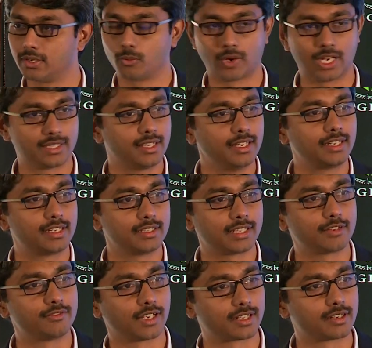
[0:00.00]
while thinking
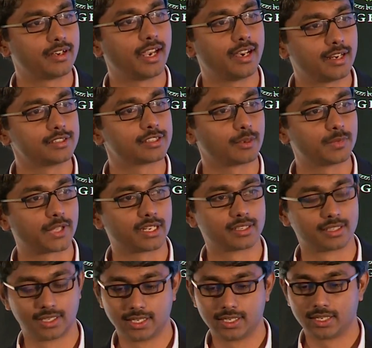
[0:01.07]
that we are creating
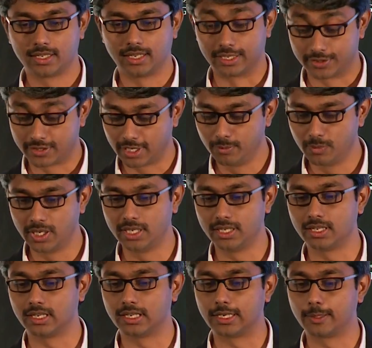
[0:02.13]
something
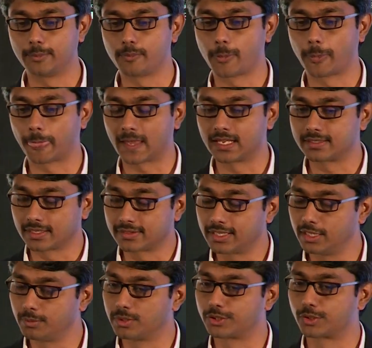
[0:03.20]
extremely
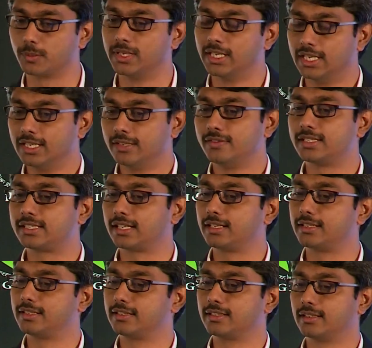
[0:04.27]
sustainable? So we
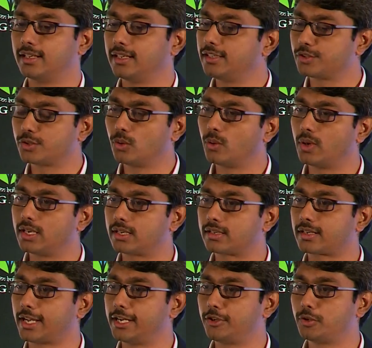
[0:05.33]
said, let us go and
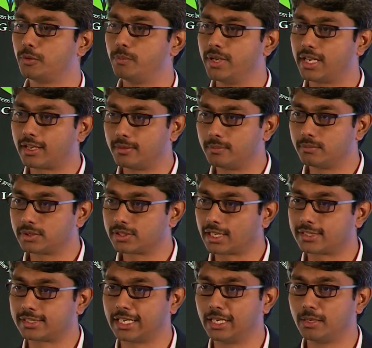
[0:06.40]
try to become
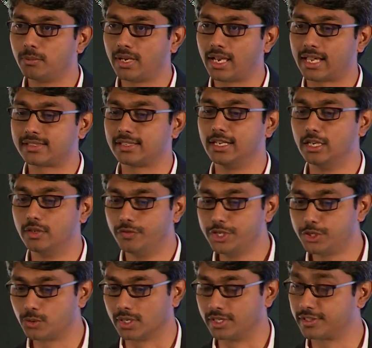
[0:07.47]
sustainable as an
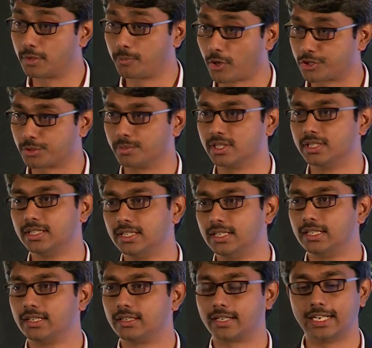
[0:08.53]
individual. Is it possible?
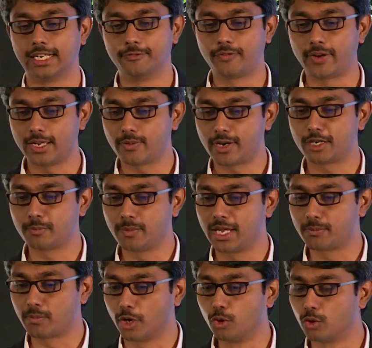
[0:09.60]
Right? If I were to
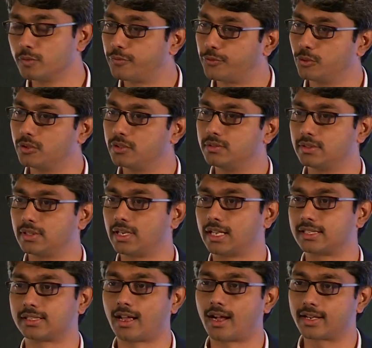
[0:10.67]
make my own food
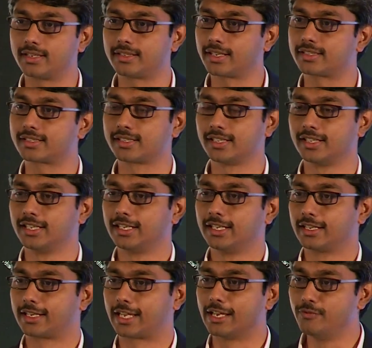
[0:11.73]
as an architect,
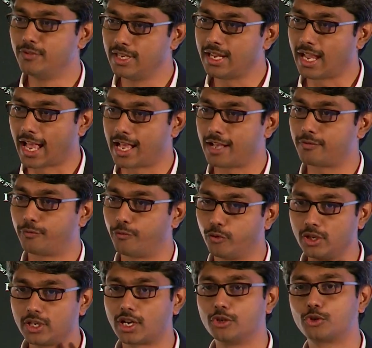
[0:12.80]
can we have
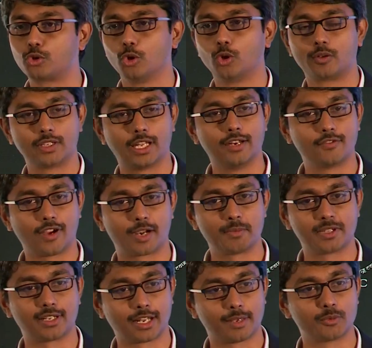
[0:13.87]
full control over the
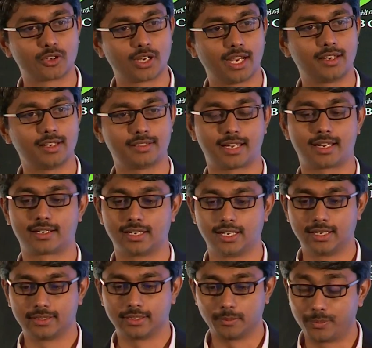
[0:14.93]
environment that I'm creating,
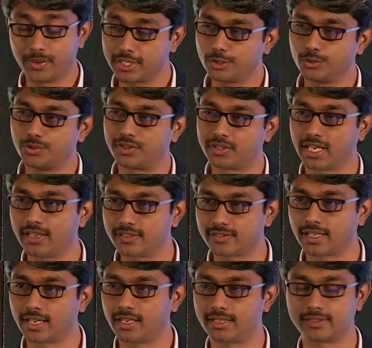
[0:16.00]
that the person who stays
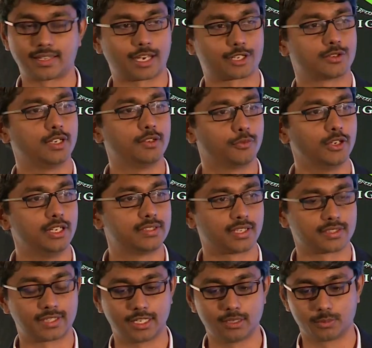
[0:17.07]
there is actually fully
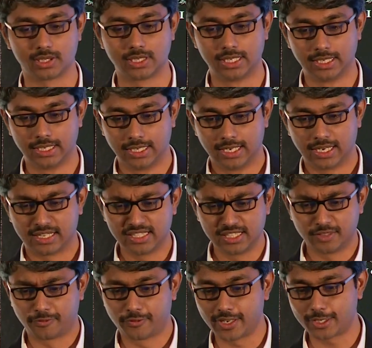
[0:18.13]
sustainable? And this is
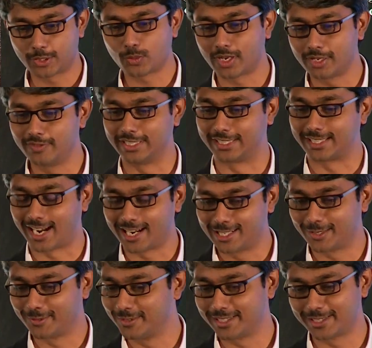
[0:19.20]
the first one we
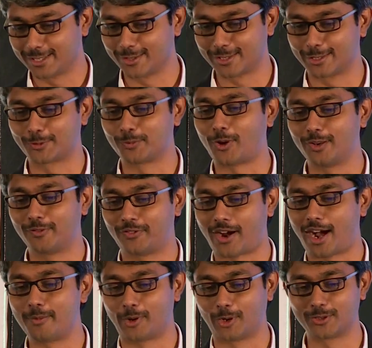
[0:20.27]
started with. It was a small
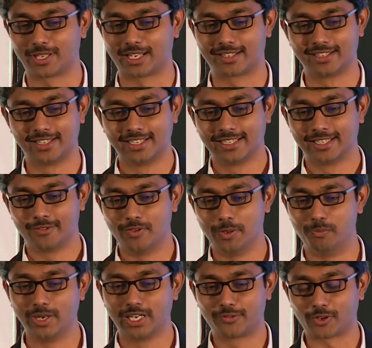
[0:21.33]
farmhouse that we
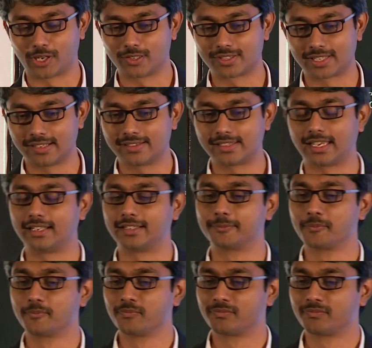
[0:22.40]
built for ourselves. And